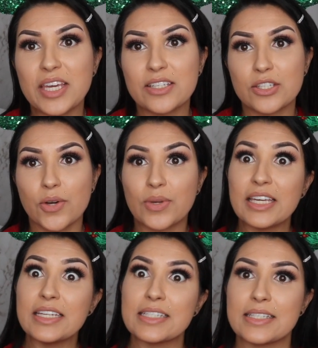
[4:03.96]
week. So
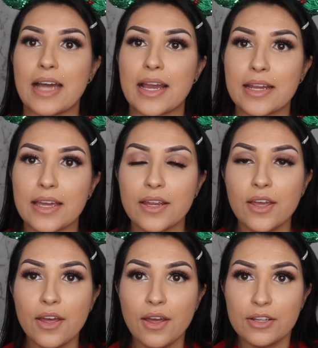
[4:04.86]
he decided
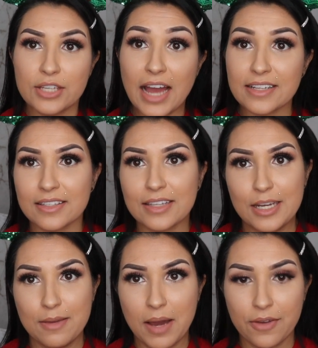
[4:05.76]
to ask the
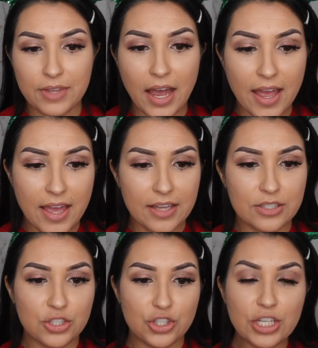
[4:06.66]
lady about that.
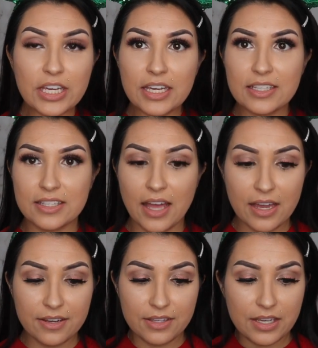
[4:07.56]
And she
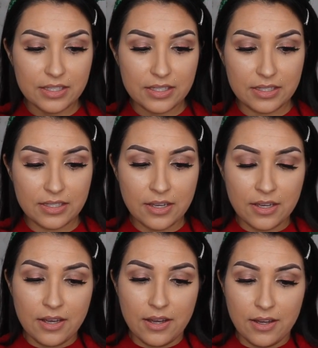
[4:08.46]
said this
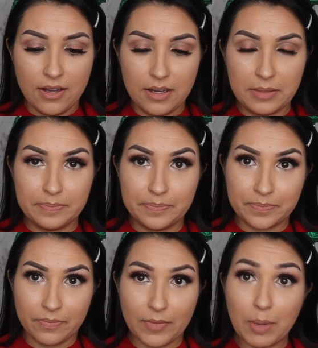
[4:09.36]

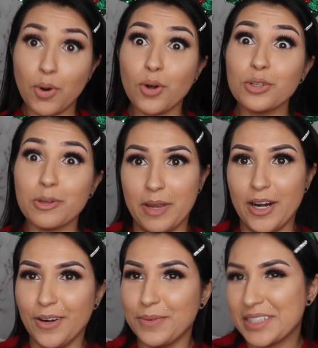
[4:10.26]
polar
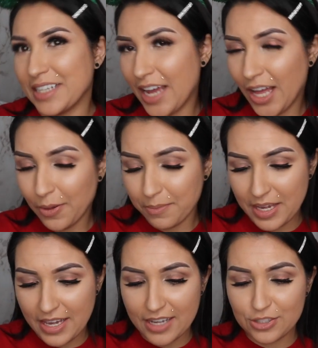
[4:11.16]
bear was gonna help
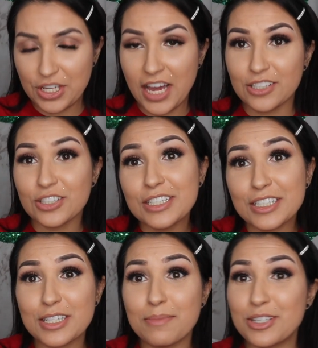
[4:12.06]
me. And she actually
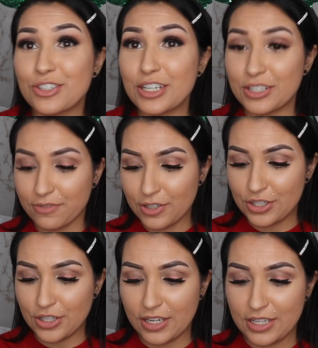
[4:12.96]
did a demonstration for
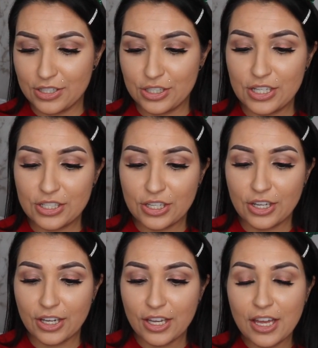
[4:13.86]
Gianni. She
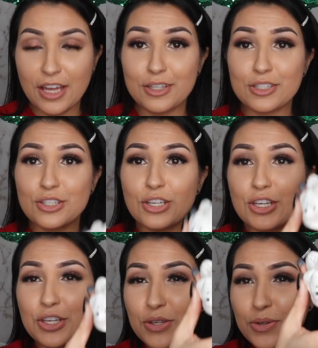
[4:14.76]
took this
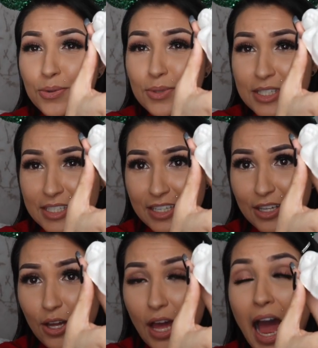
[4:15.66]
cute,
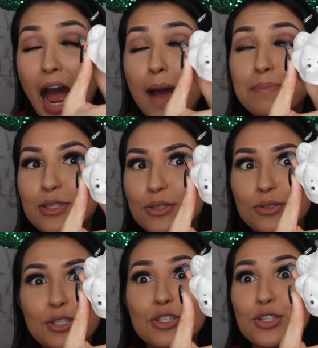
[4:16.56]

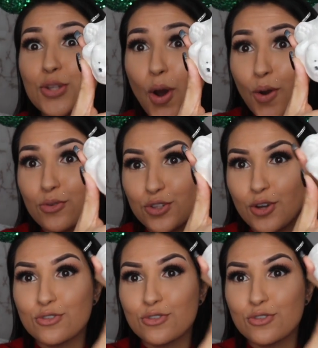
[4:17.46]
absolutely so